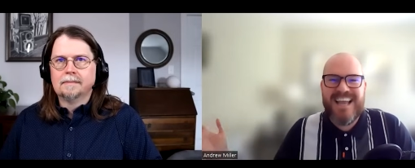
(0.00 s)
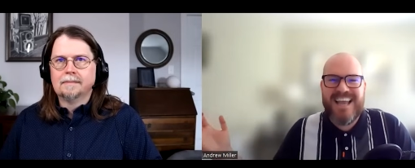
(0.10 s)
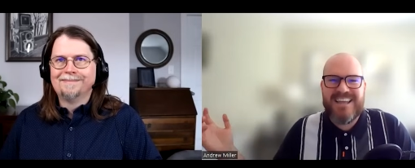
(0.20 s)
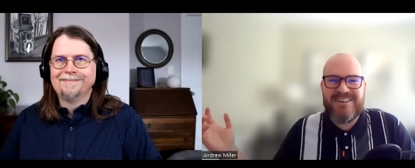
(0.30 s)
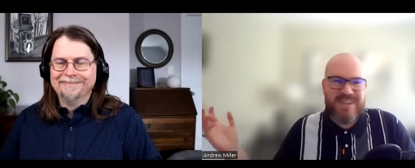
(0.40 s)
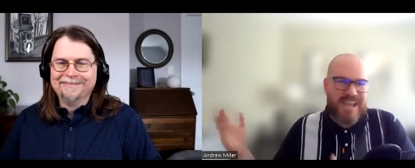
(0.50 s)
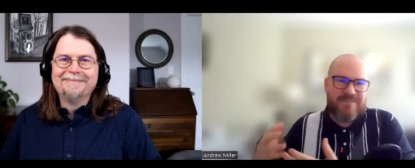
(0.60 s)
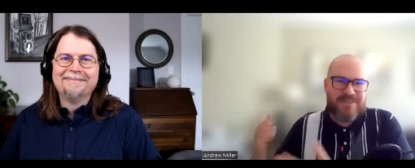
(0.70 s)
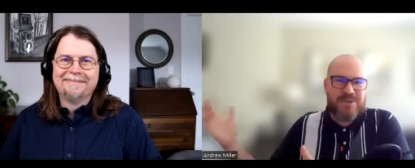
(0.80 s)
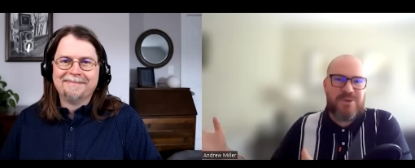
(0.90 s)
Speaker 1: and
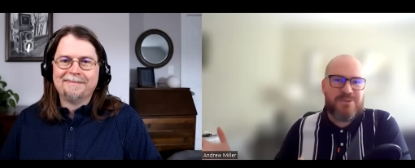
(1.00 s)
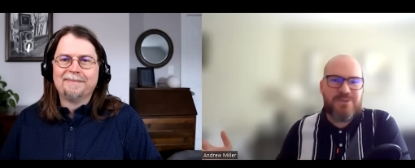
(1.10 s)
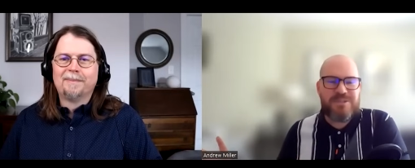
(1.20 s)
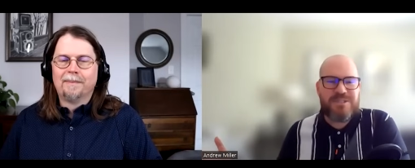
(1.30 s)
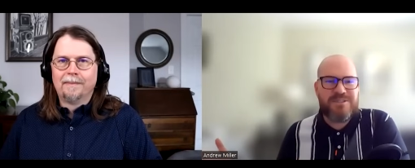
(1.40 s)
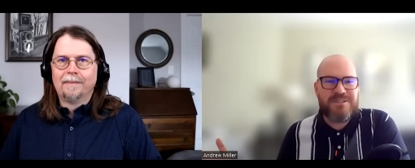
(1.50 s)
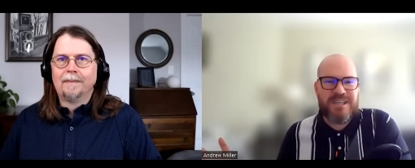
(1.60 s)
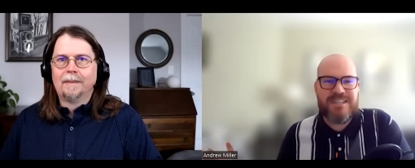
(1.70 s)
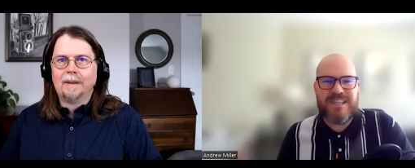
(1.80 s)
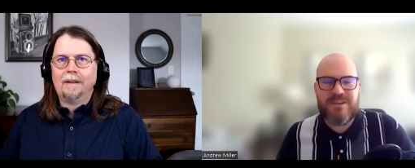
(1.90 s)
have this whole new skill
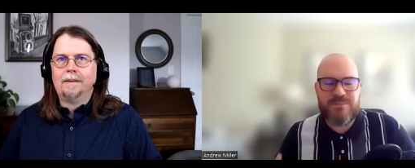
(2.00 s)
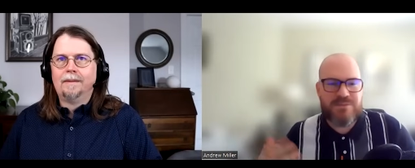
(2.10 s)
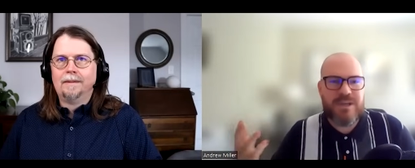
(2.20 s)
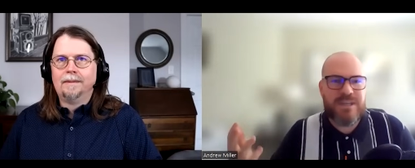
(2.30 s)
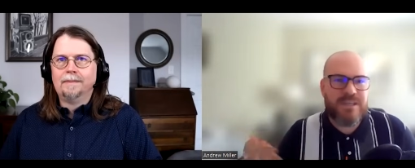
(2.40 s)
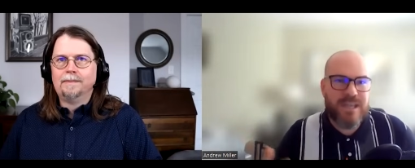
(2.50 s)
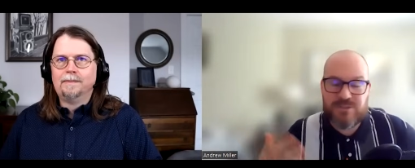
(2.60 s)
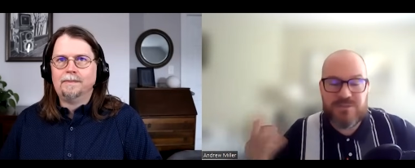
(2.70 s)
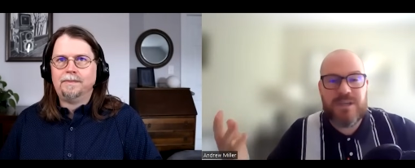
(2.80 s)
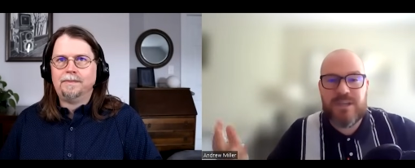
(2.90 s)
set that you're providing
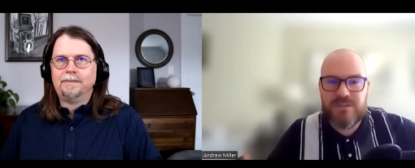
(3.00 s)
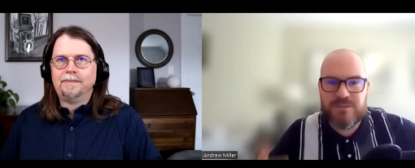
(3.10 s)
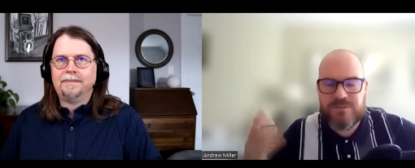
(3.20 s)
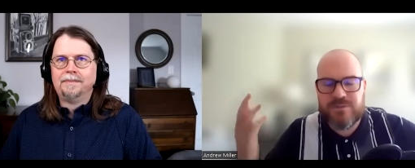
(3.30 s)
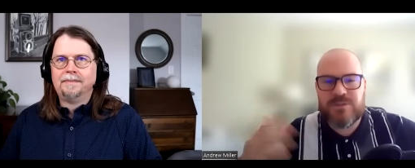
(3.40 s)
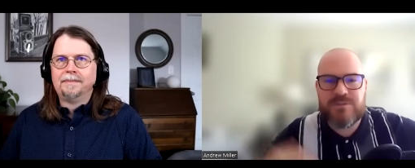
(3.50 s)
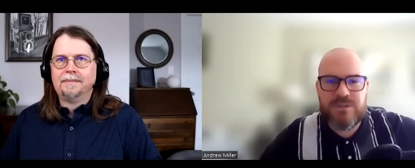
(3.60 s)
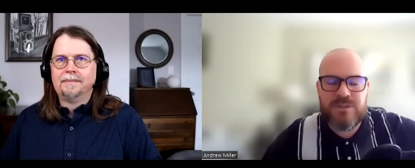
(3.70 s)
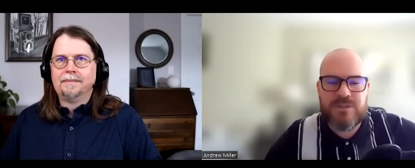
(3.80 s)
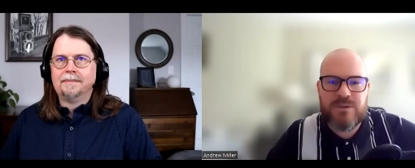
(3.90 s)
extra value for
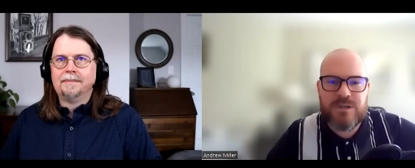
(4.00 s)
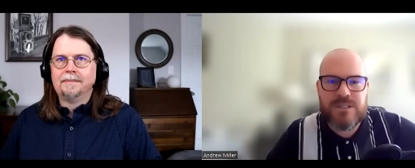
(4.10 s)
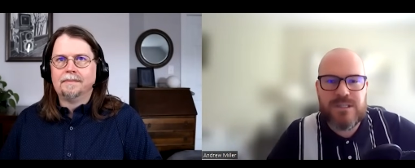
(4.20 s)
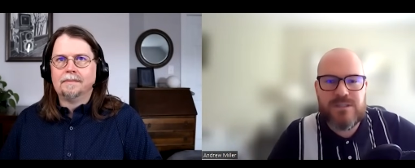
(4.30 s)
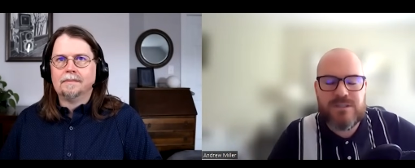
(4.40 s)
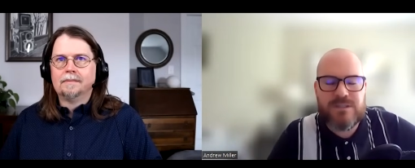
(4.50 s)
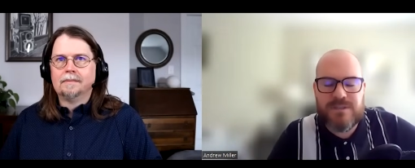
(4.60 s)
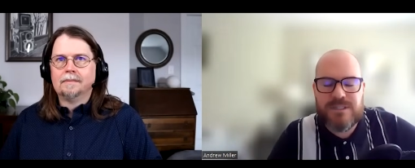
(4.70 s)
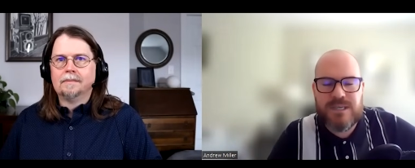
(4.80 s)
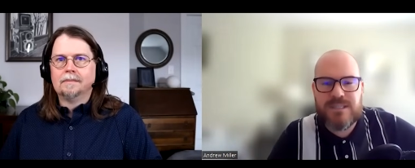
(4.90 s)
your organization. It's
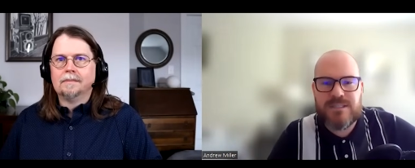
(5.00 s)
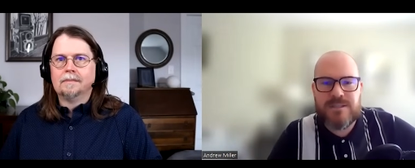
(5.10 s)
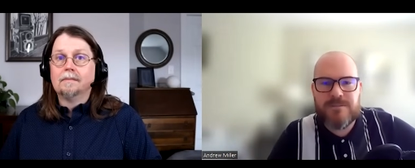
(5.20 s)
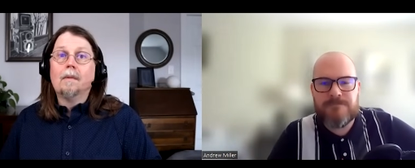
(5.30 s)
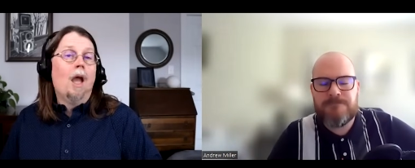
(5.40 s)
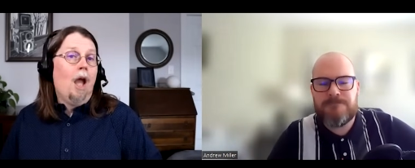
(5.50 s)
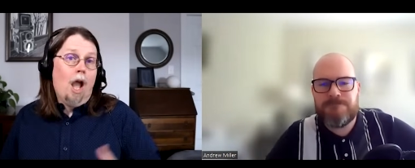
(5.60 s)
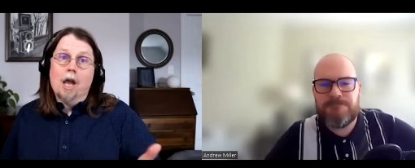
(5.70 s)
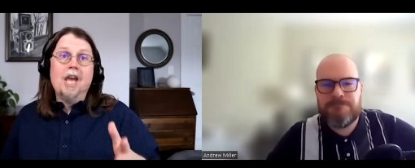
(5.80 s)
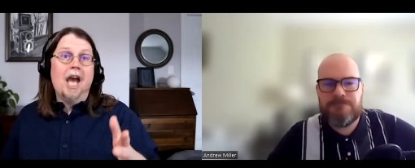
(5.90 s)
fantastic.
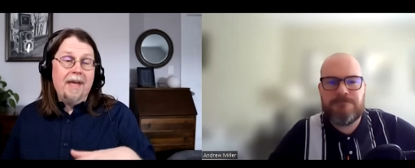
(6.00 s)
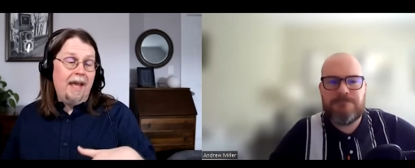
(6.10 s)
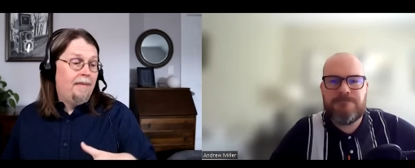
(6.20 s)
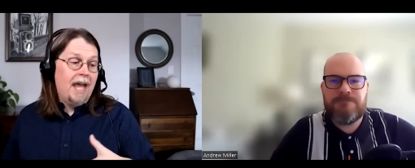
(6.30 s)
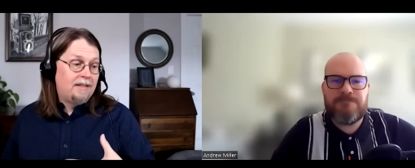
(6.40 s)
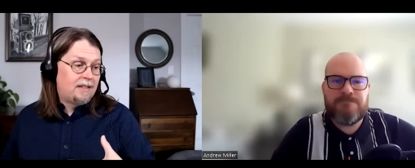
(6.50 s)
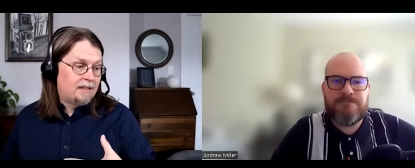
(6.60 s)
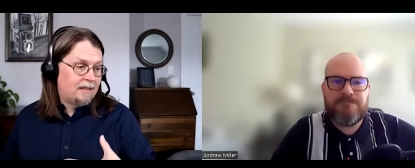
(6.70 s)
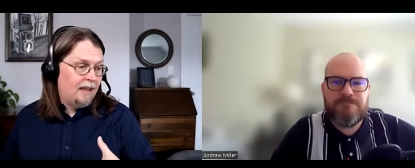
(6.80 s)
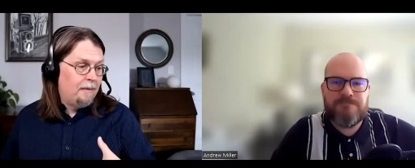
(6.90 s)
Speaker 2: Yeah. And that's,
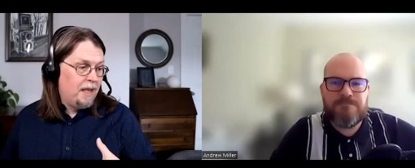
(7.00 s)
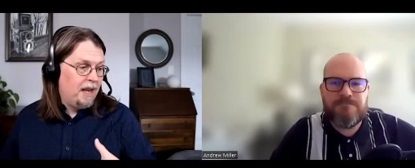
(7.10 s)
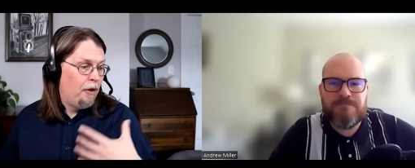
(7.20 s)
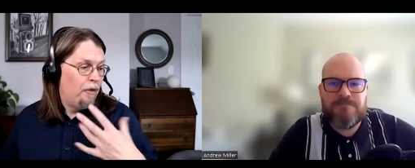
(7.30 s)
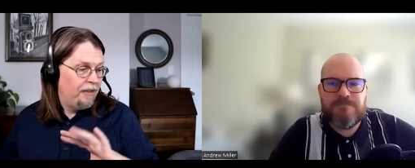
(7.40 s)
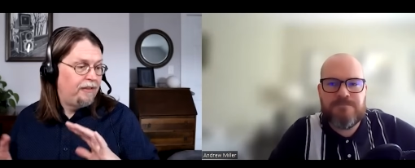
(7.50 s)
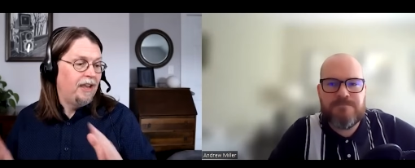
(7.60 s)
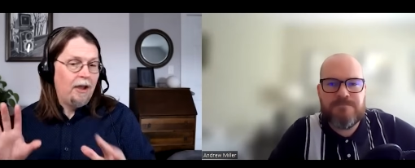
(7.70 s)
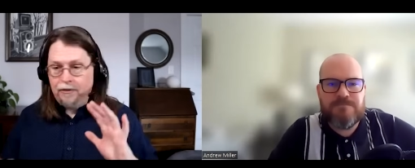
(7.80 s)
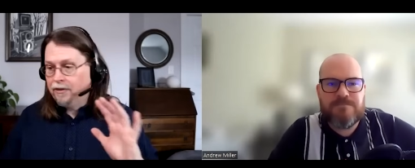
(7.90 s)
I mean, I know that
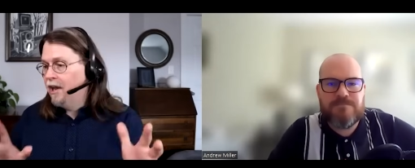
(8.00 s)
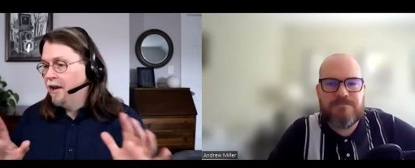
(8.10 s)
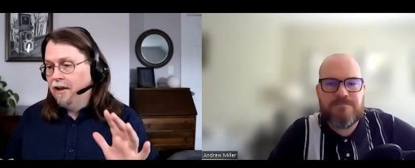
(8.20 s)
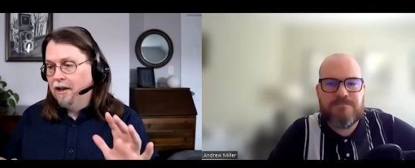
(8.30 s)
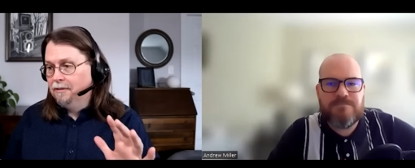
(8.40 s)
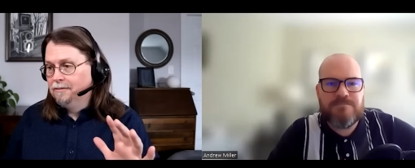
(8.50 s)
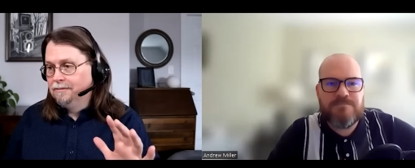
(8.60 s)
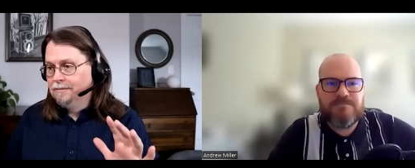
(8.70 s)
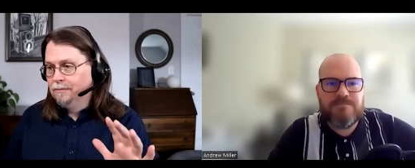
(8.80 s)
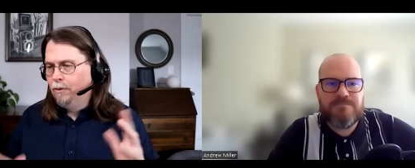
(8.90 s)
sounds kind of,
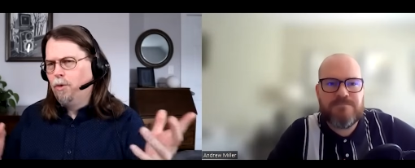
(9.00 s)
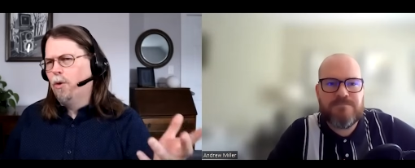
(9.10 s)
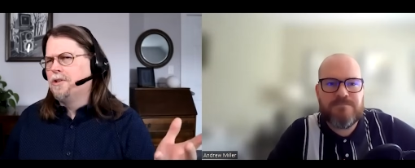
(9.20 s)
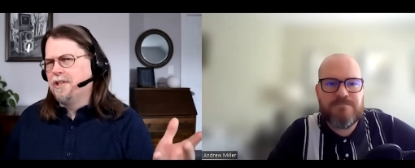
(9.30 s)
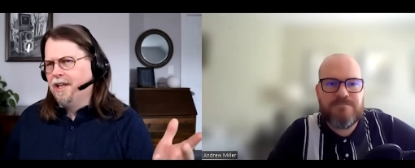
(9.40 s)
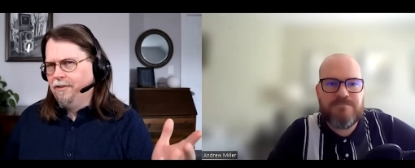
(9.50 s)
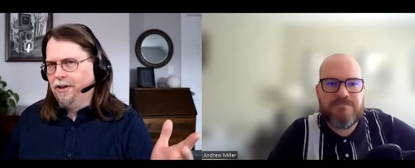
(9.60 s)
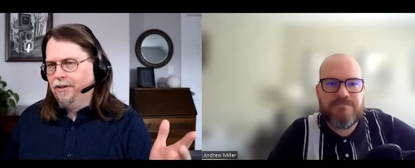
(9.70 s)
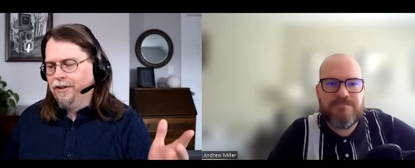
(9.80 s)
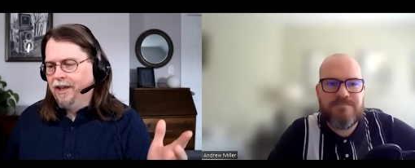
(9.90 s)
well, of course, Dave, you're going to
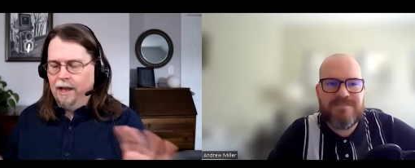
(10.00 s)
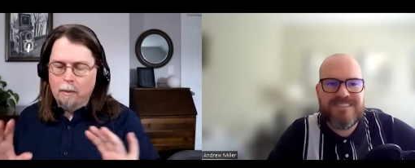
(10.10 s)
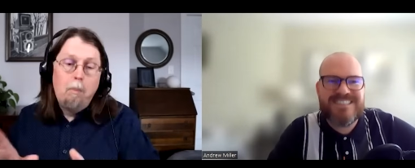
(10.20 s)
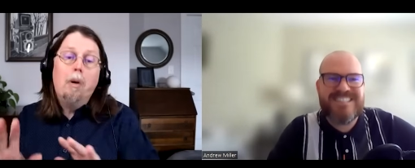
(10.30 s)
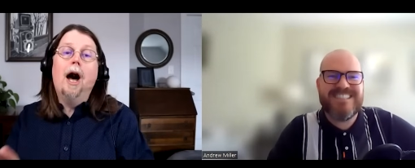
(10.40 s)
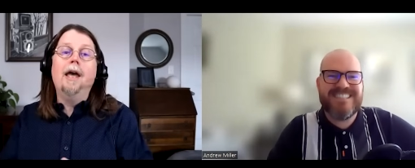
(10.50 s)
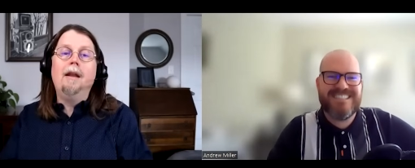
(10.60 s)
say that, but